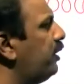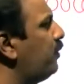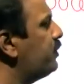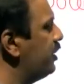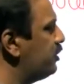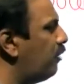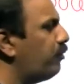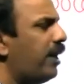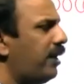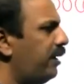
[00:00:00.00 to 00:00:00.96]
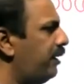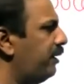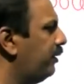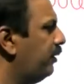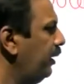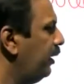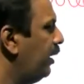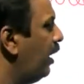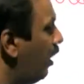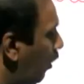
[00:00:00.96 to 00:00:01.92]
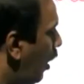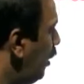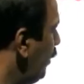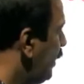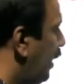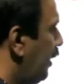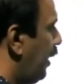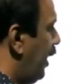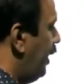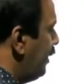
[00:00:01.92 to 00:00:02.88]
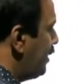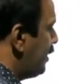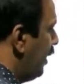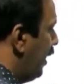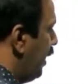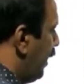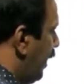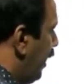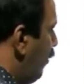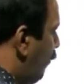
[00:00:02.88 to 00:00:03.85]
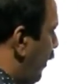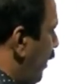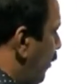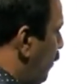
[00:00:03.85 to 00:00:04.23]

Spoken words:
of change of current. Okay. Or we can write this n phi